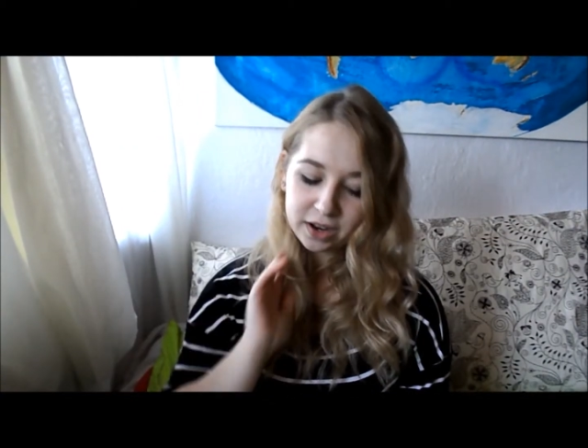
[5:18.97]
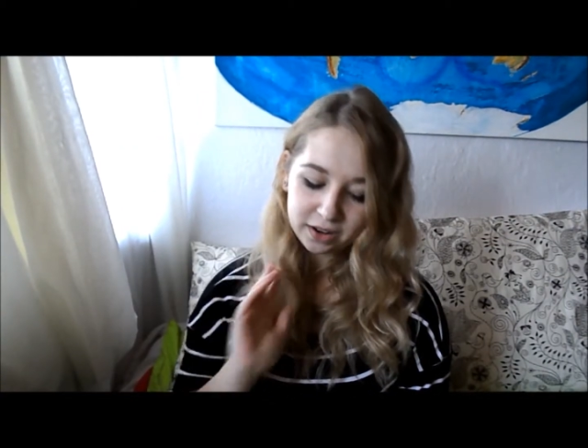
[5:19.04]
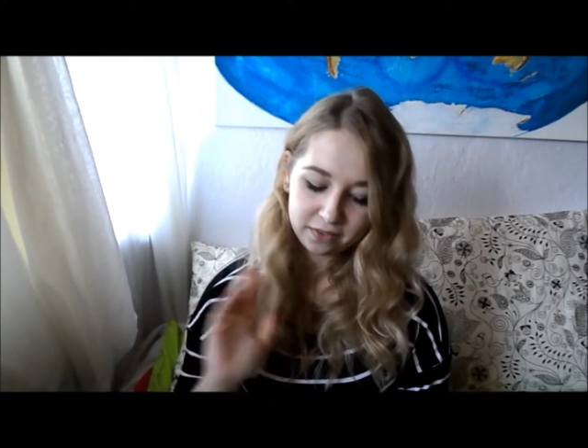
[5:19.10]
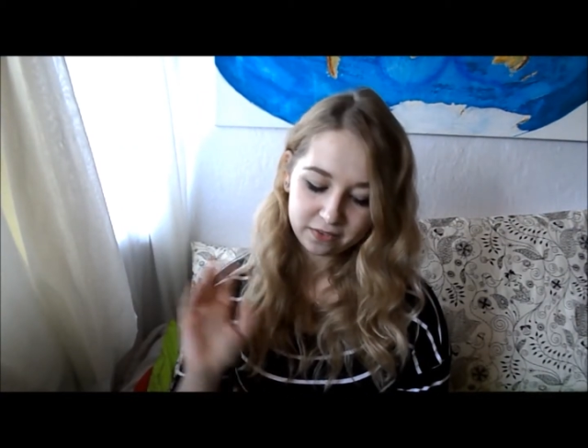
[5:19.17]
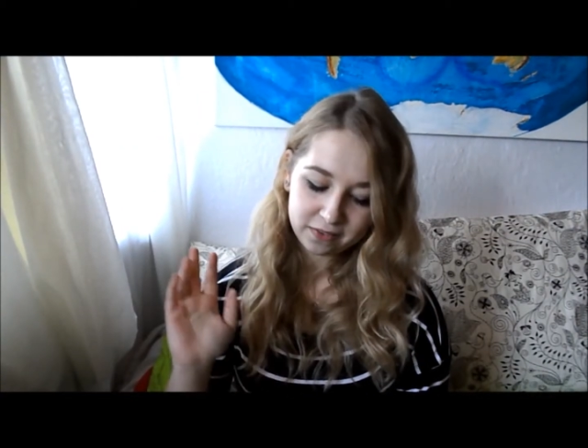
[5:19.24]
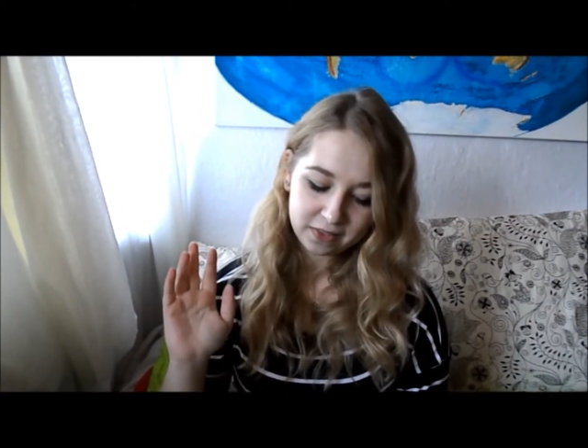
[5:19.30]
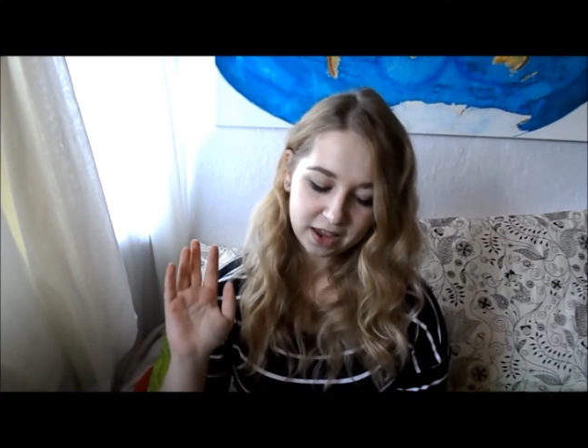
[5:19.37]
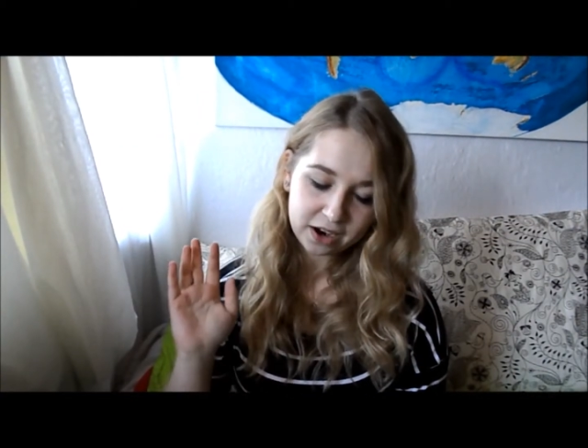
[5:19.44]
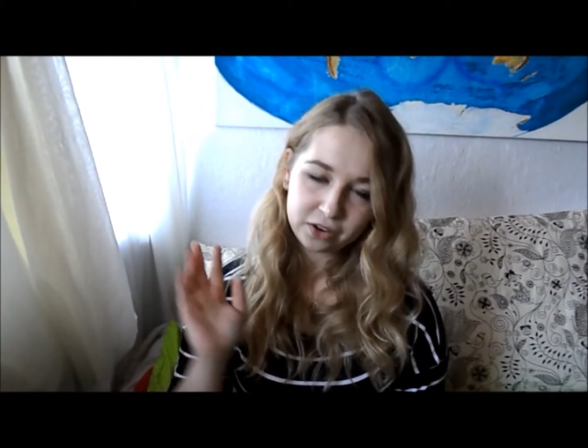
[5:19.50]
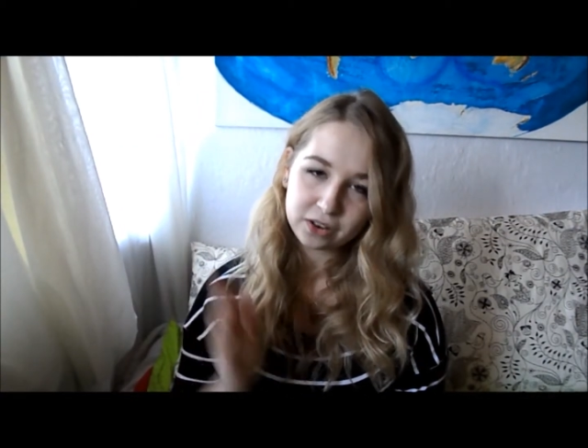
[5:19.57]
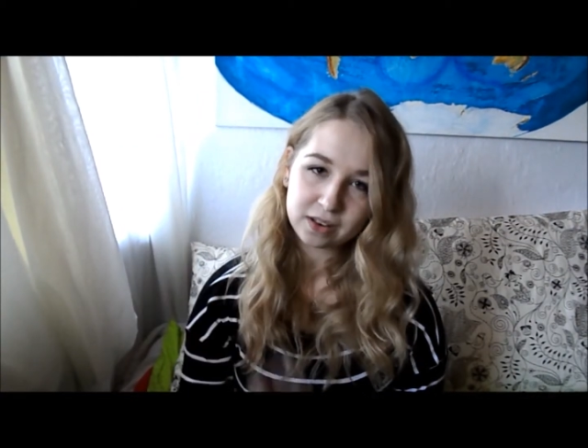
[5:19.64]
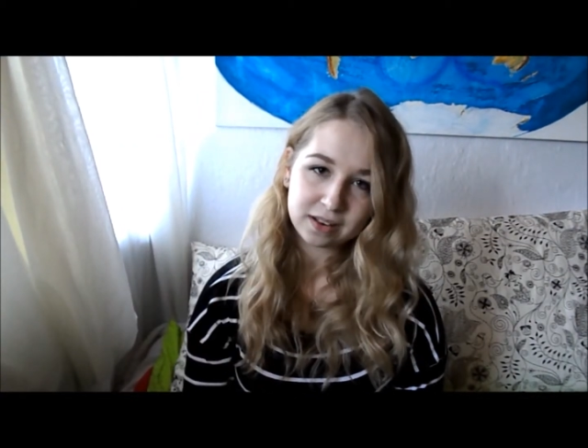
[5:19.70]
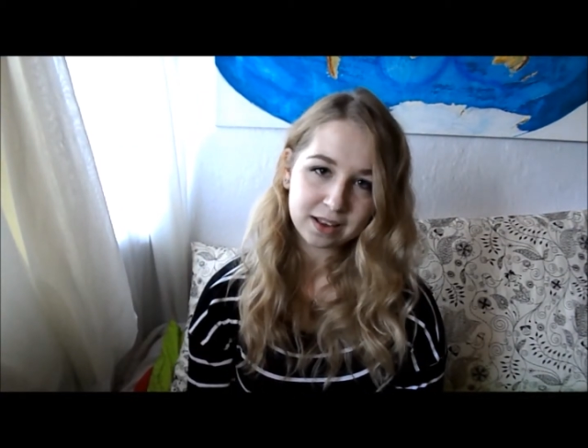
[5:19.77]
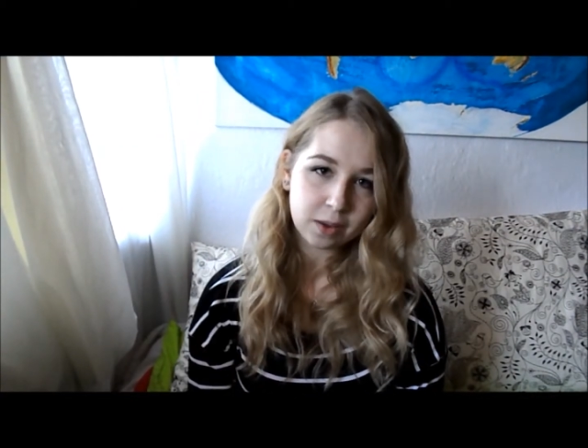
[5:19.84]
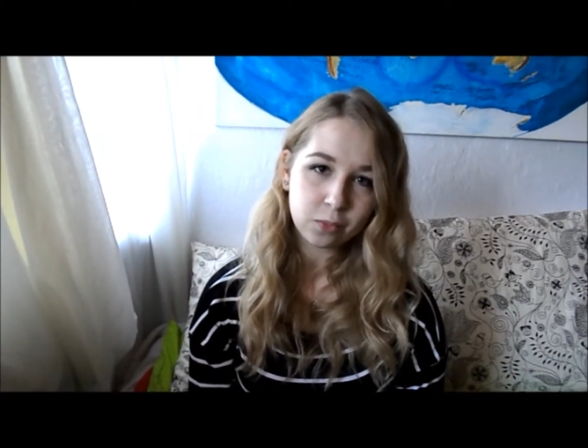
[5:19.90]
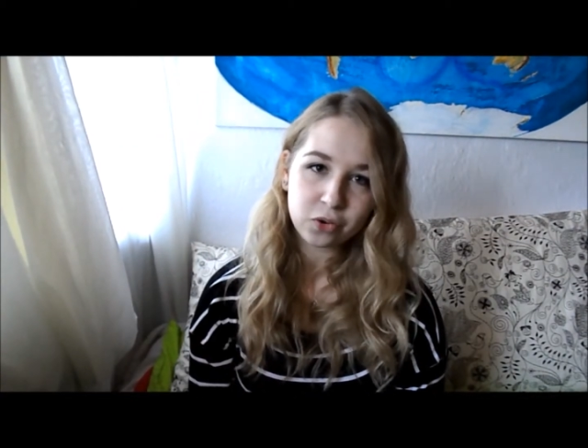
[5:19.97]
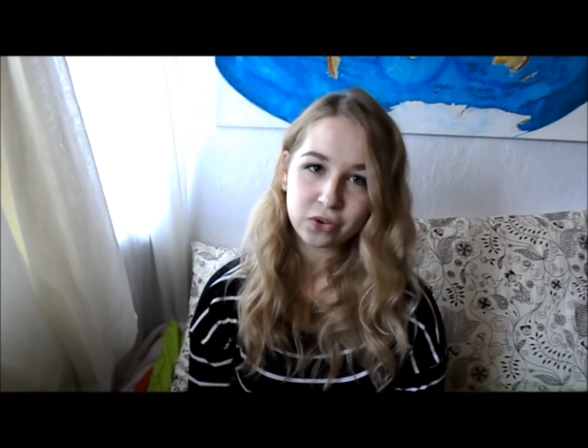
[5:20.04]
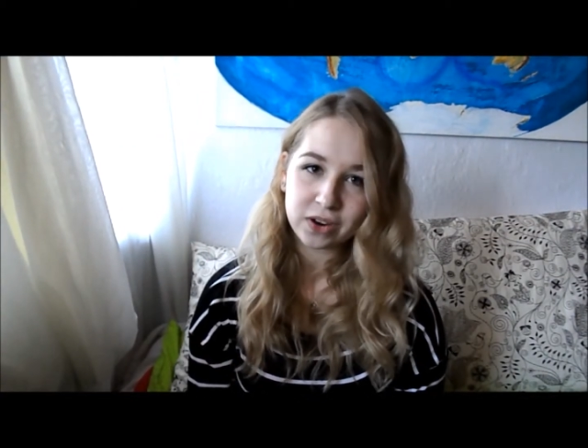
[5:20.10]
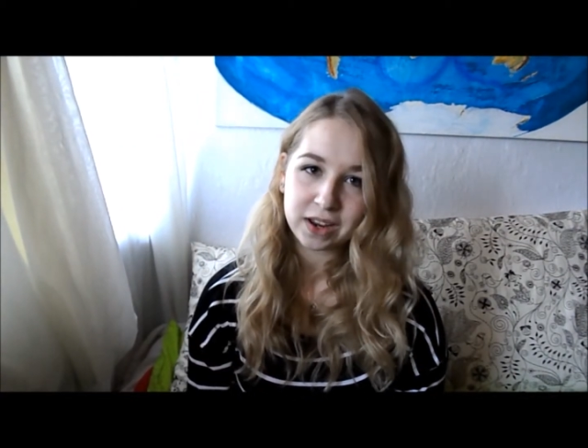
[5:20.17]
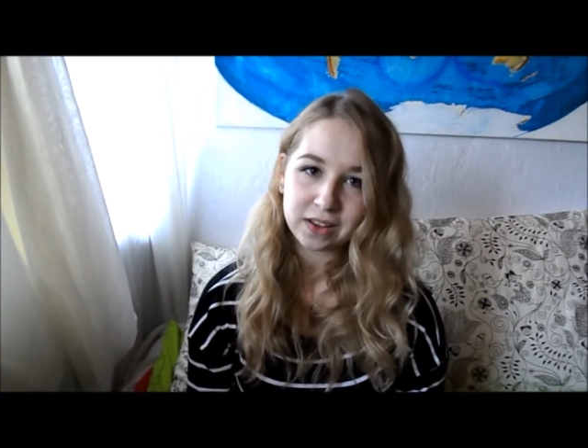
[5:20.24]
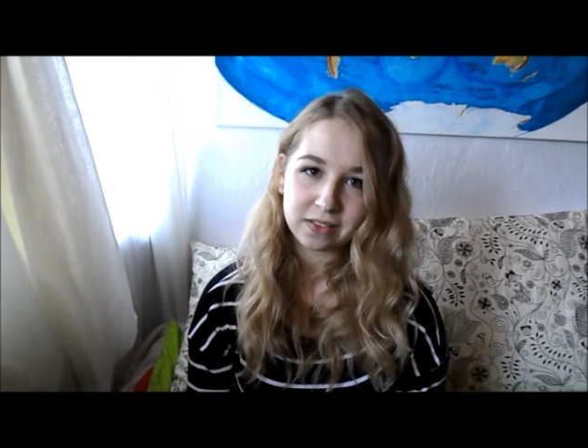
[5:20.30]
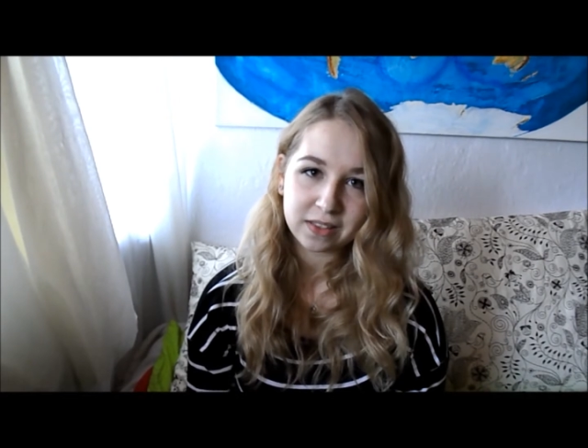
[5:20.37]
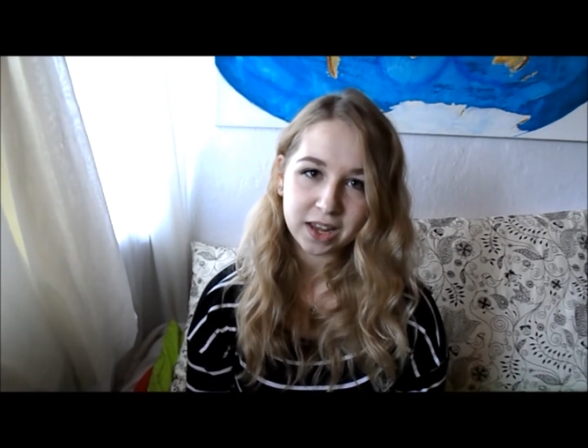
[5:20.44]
and there's a summary in